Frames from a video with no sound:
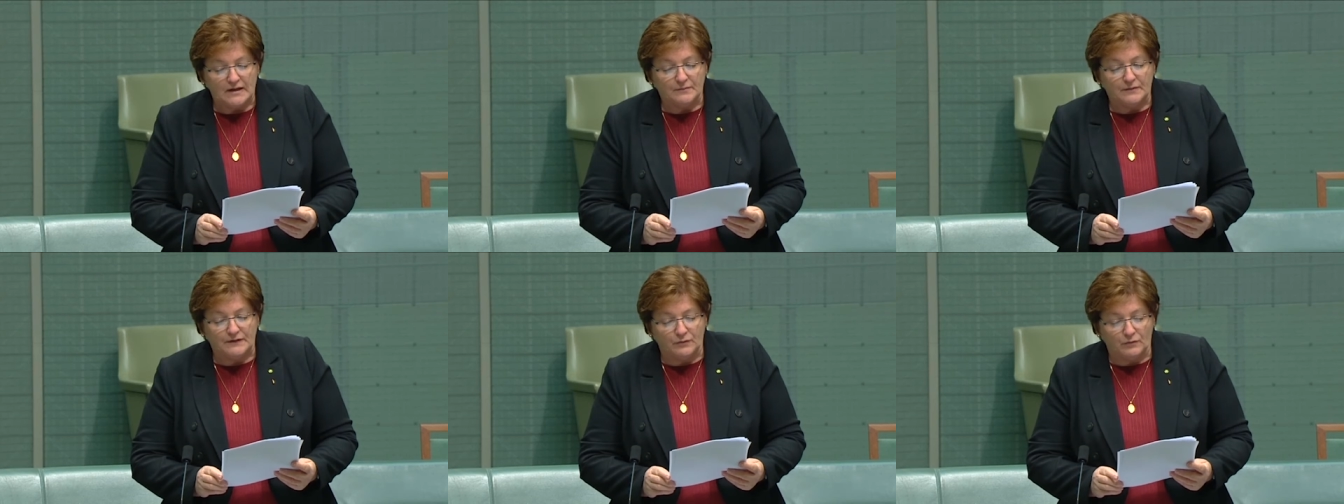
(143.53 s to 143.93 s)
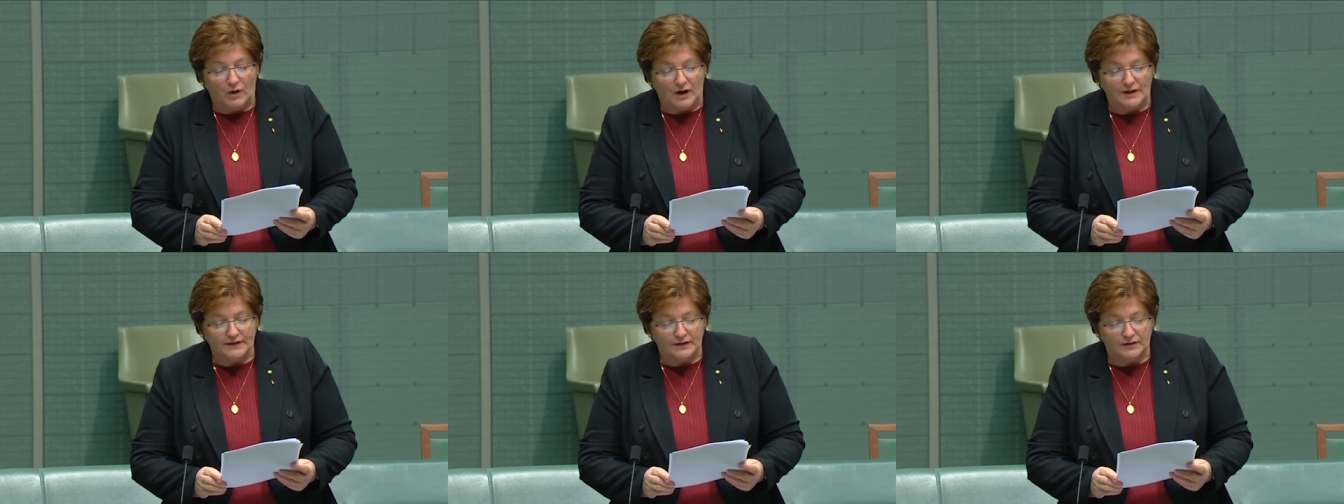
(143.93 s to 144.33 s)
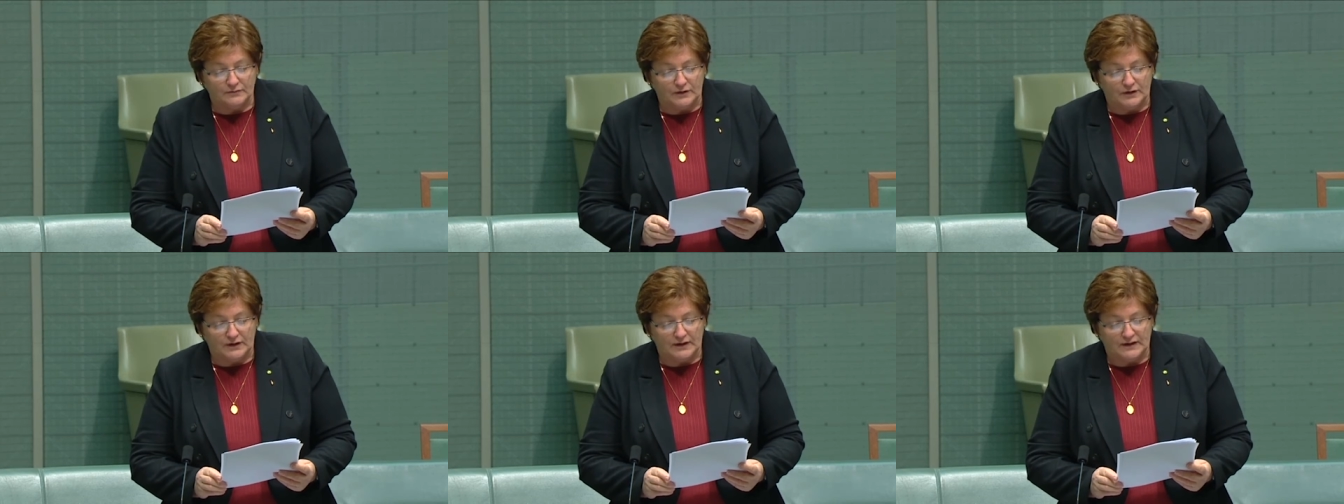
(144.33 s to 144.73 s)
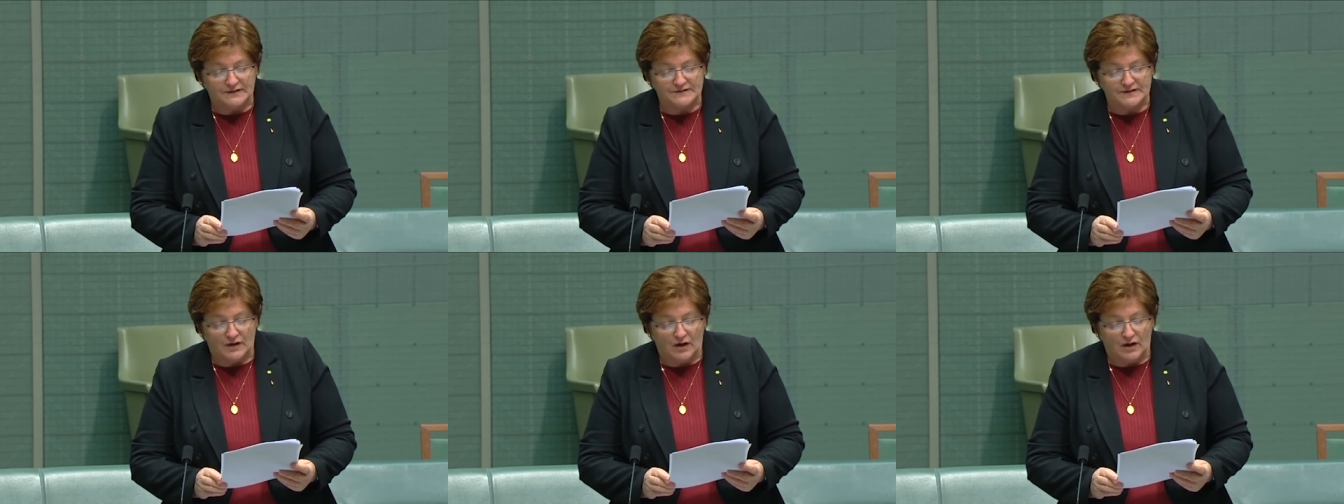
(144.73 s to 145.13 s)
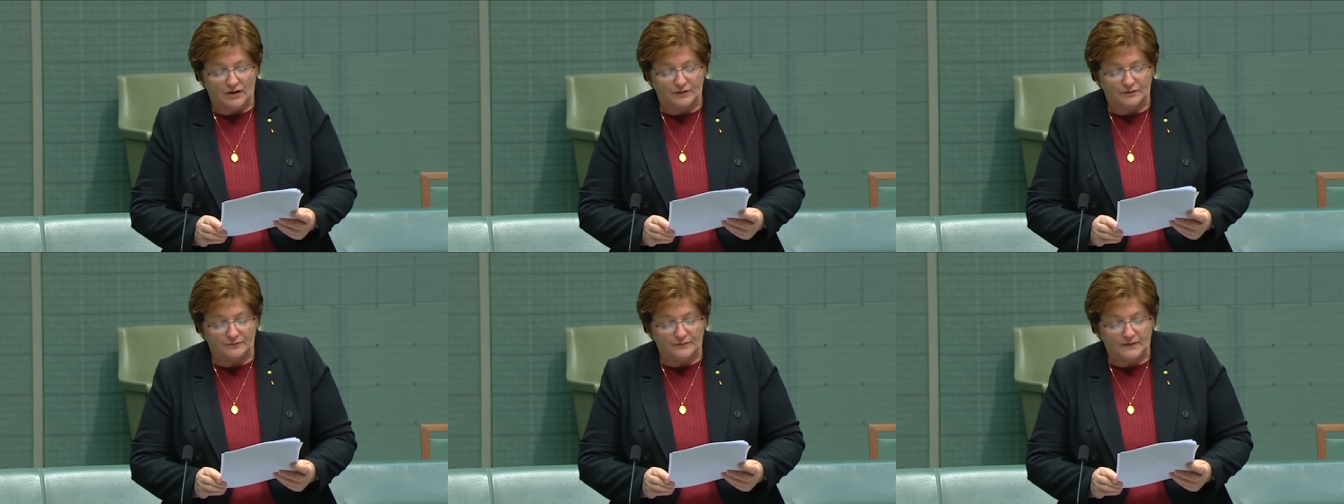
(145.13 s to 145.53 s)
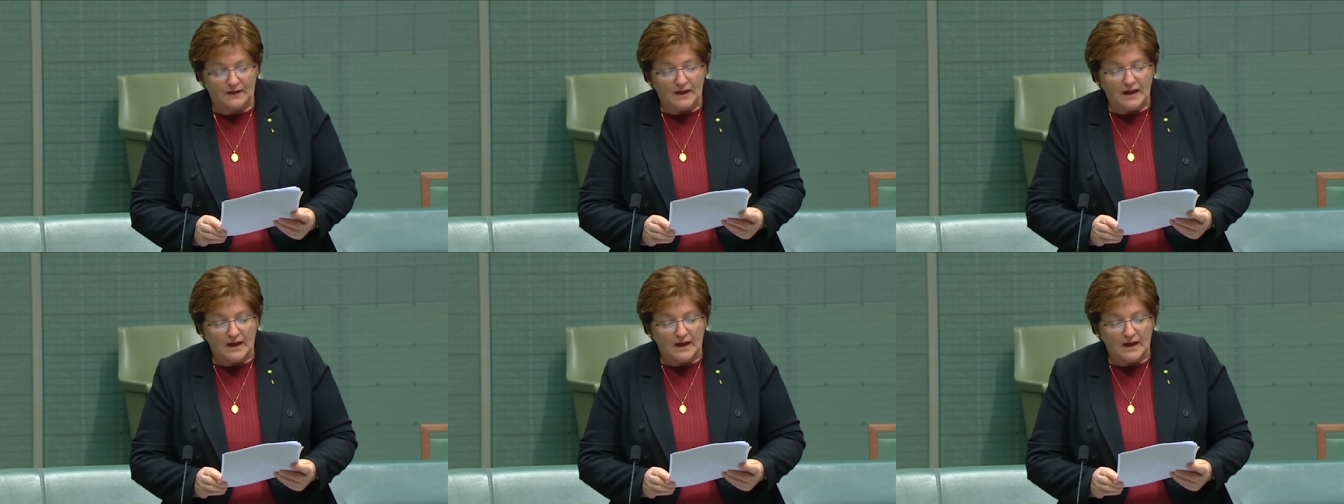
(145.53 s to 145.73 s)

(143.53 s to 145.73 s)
but the wider community as a home.